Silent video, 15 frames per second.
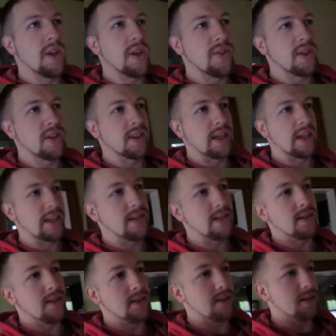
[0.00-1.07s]
Nothing like
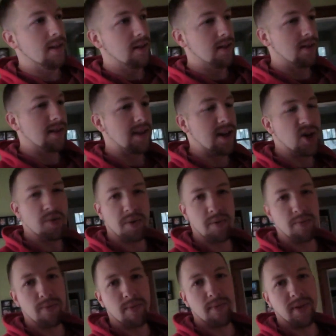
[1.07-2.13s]
terribly
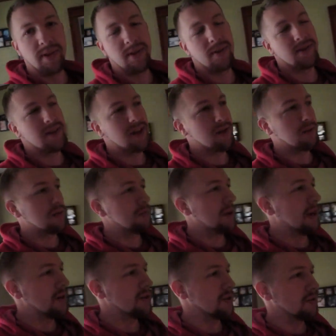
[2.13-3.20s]

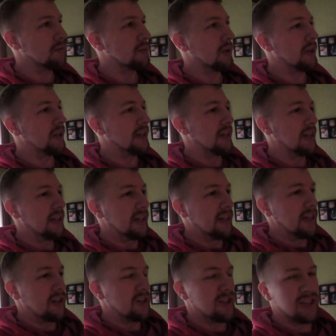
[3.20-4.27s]
major, but
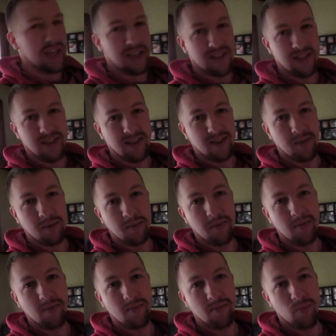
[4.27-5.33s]
it just takes a little
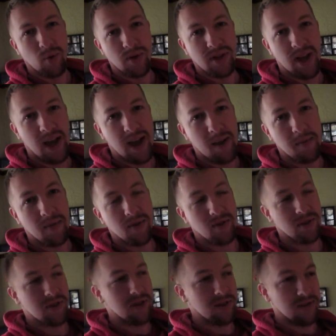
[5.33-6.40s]
more time than
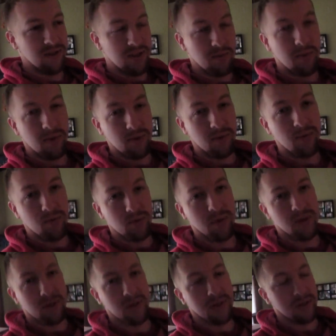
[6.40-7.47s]
just zipping through
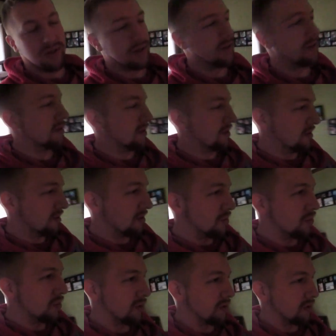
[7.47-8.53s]
the
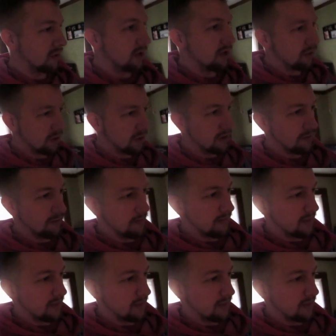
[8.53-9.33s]
word, the